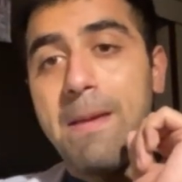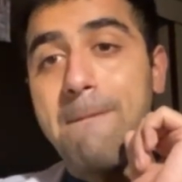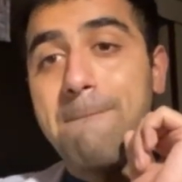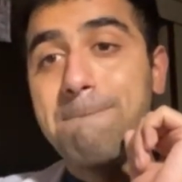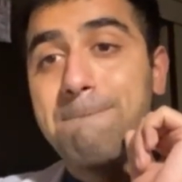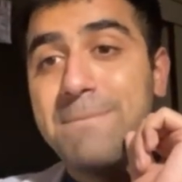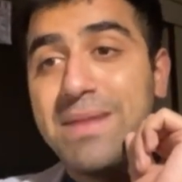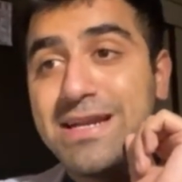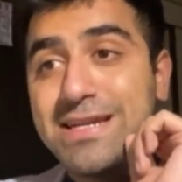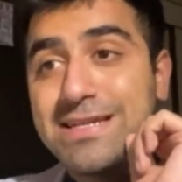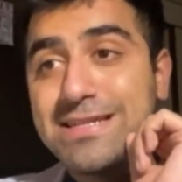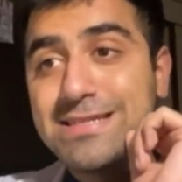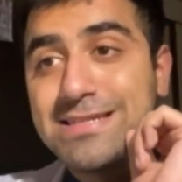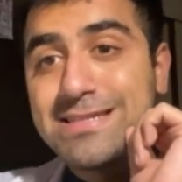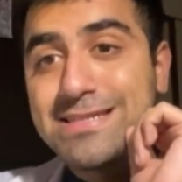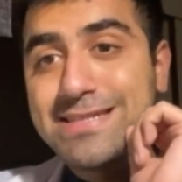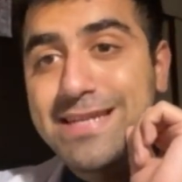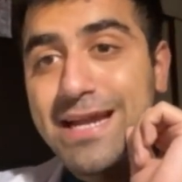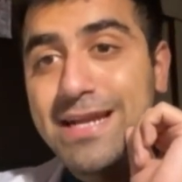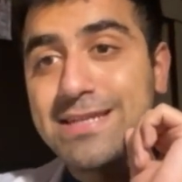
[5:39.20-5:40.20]
Mental
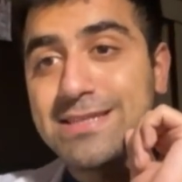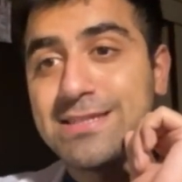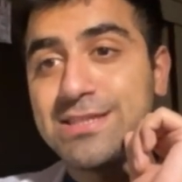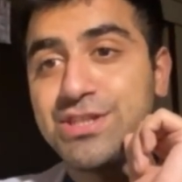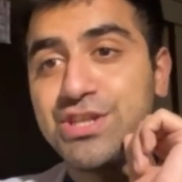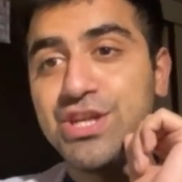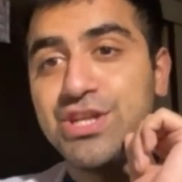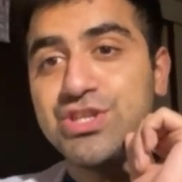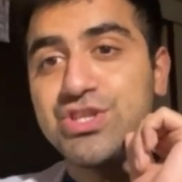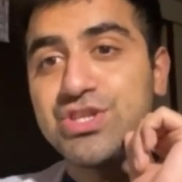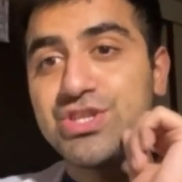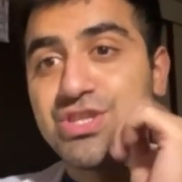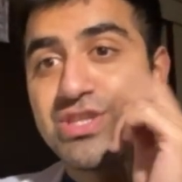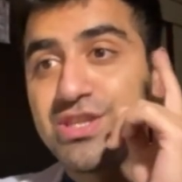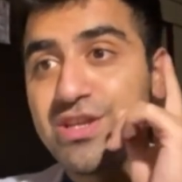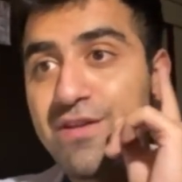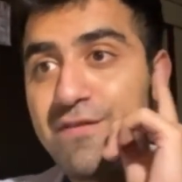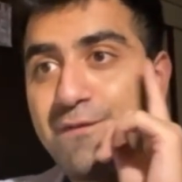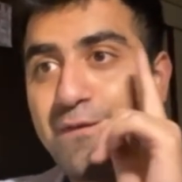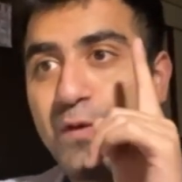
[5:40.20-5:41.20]
status changes,
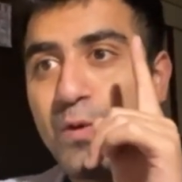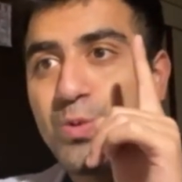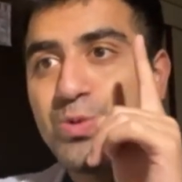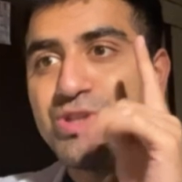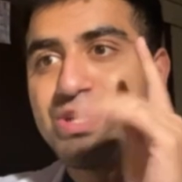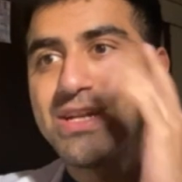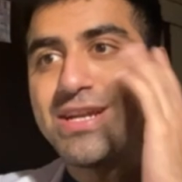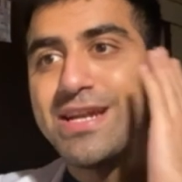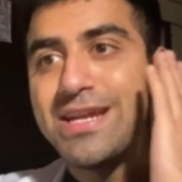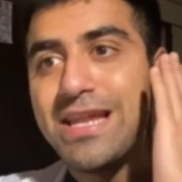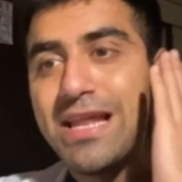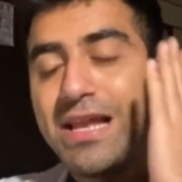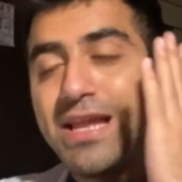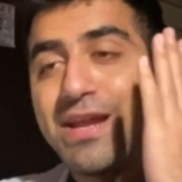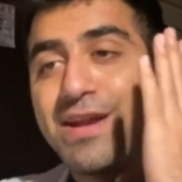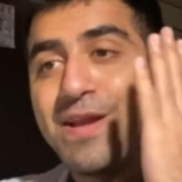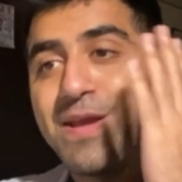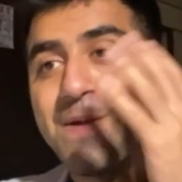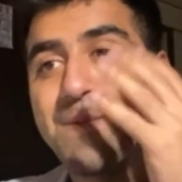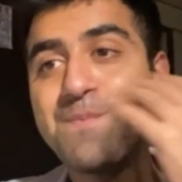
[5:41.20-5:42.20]
confusion,
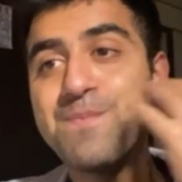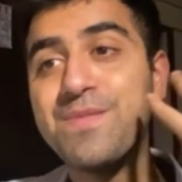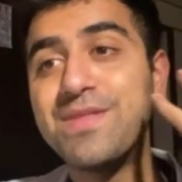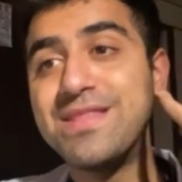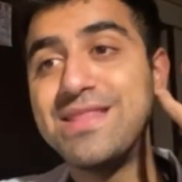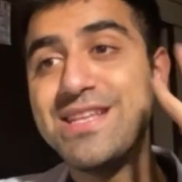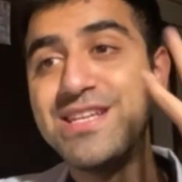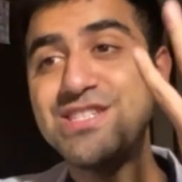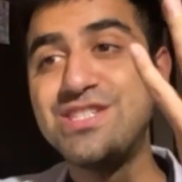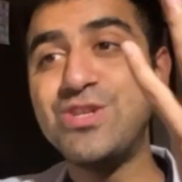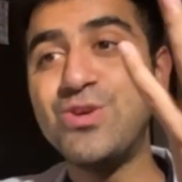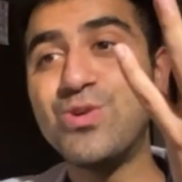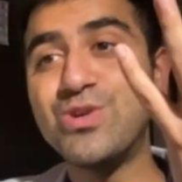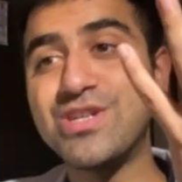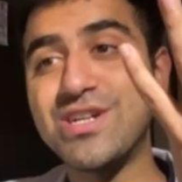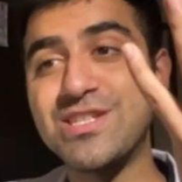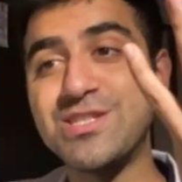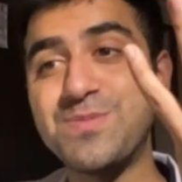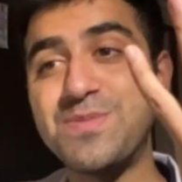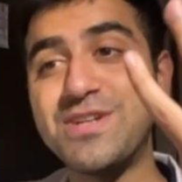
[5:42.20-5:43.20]
delirium. These
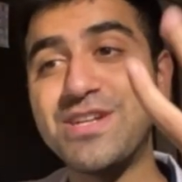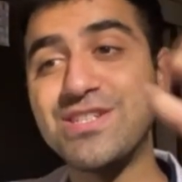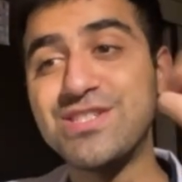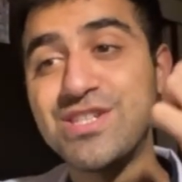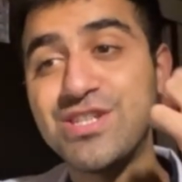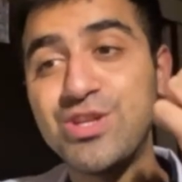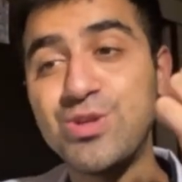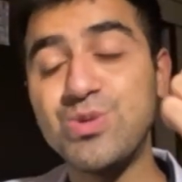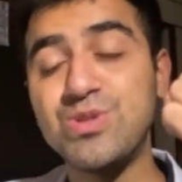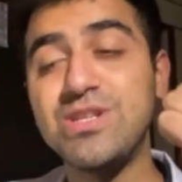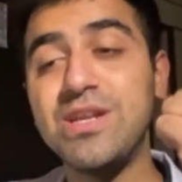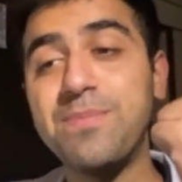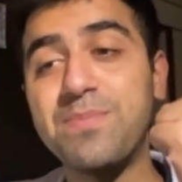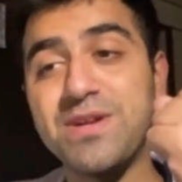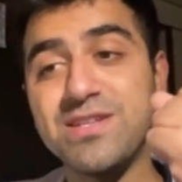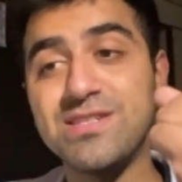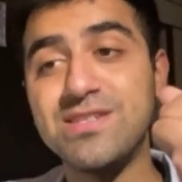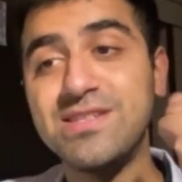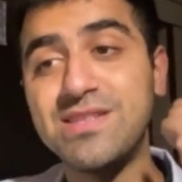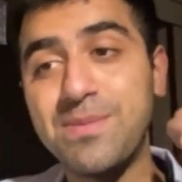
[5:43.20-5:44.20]
neurotransmitters are usually
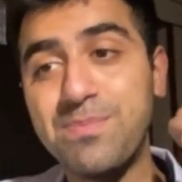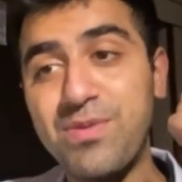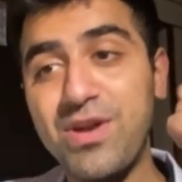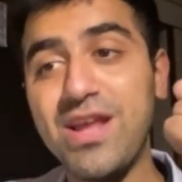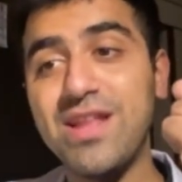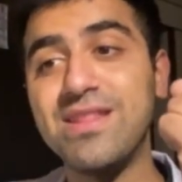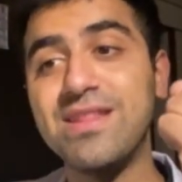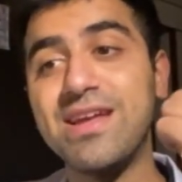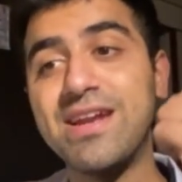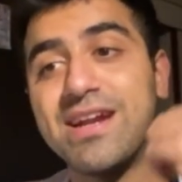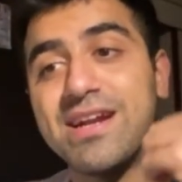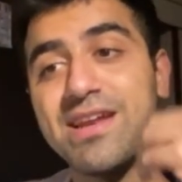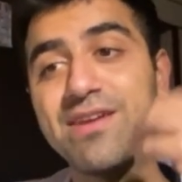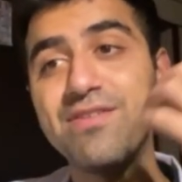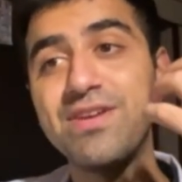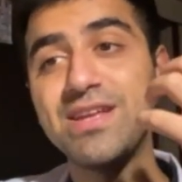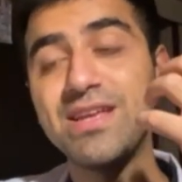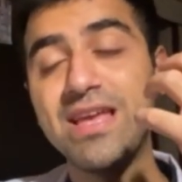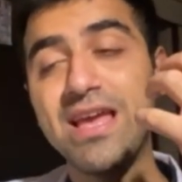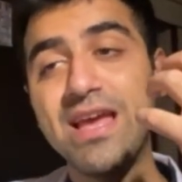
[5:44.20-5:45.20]
present in the brain. Their
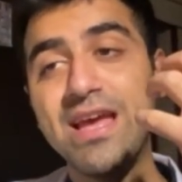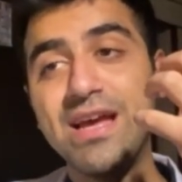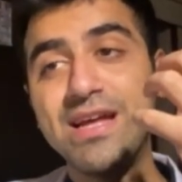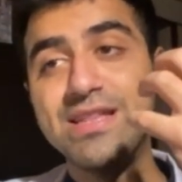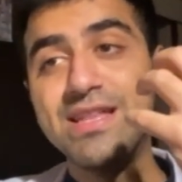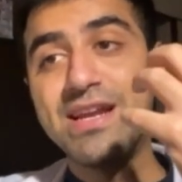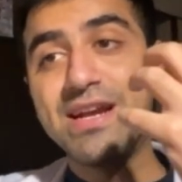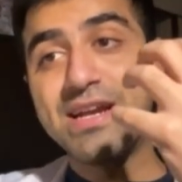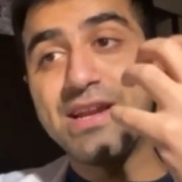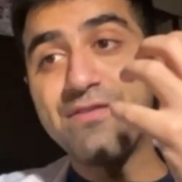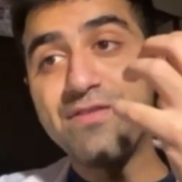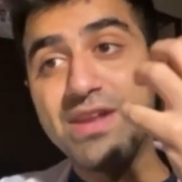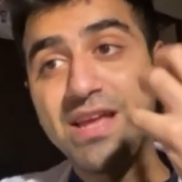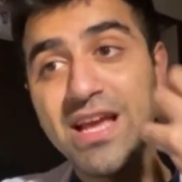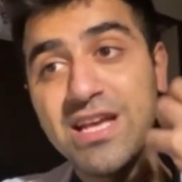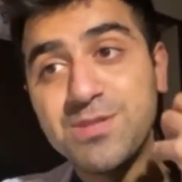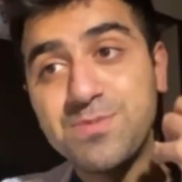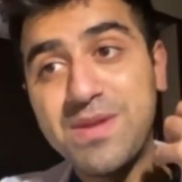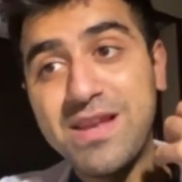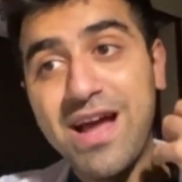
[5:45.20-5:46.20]
activity
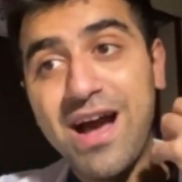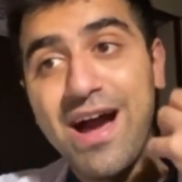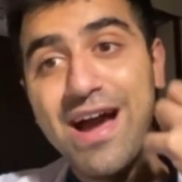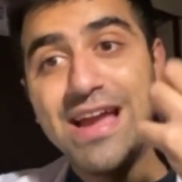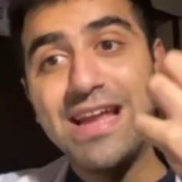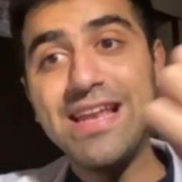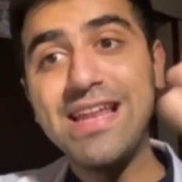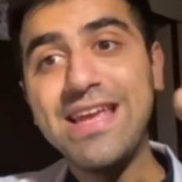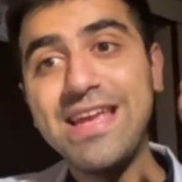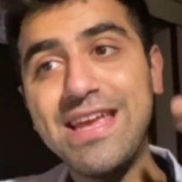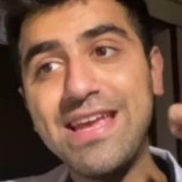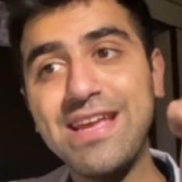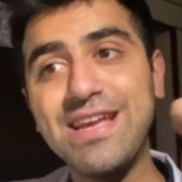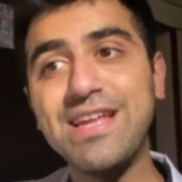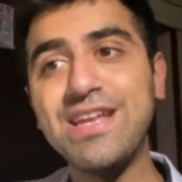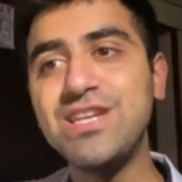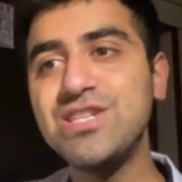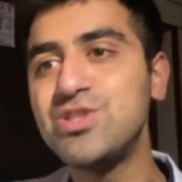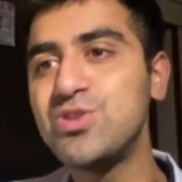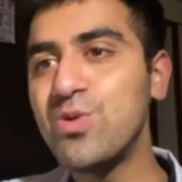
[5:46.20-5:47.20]
has been highly
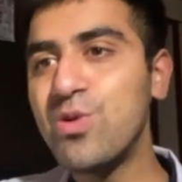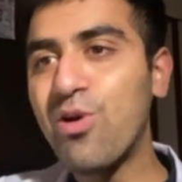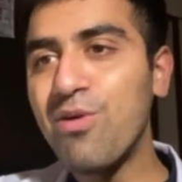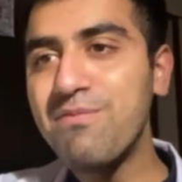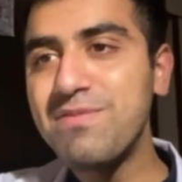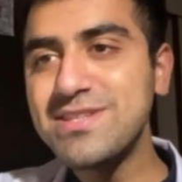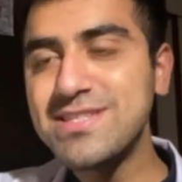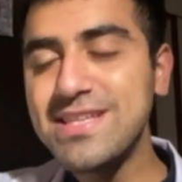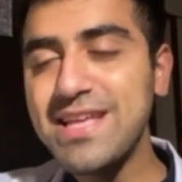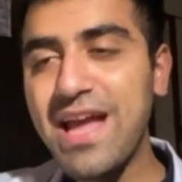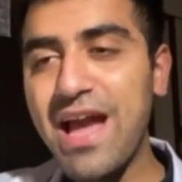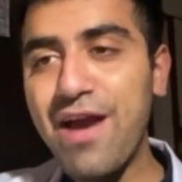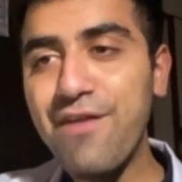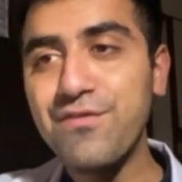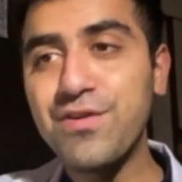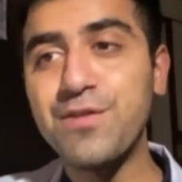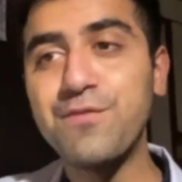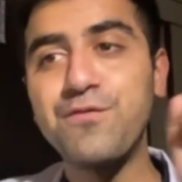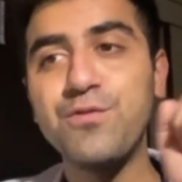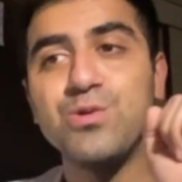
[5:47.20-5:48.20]
increased. You'll obviously have
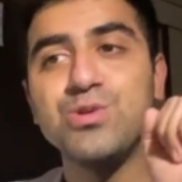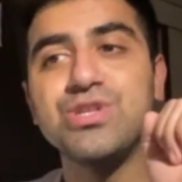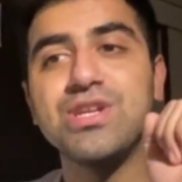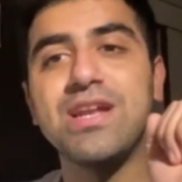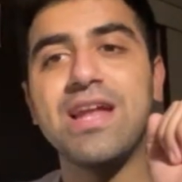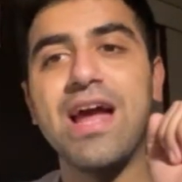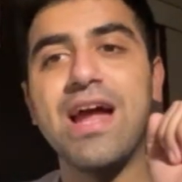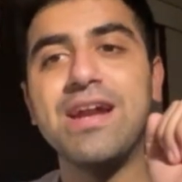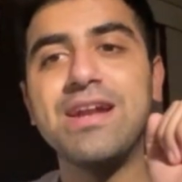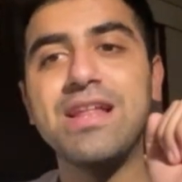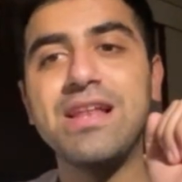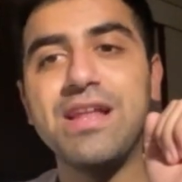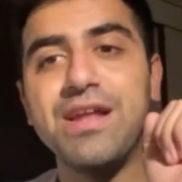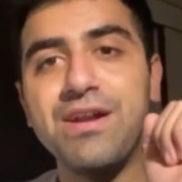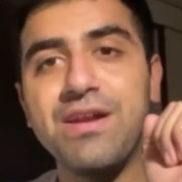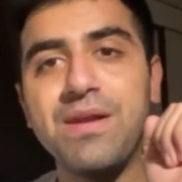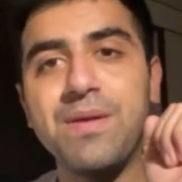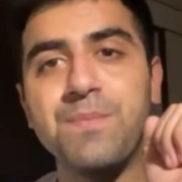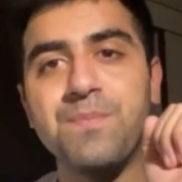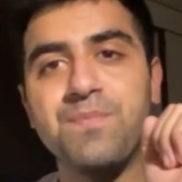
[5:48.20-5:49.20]
confusion and
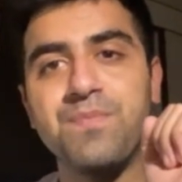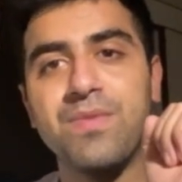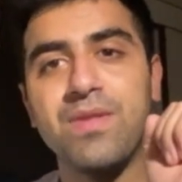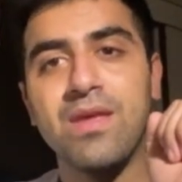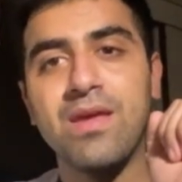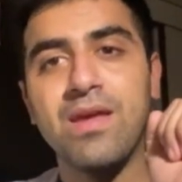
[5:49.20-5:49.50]
delirium.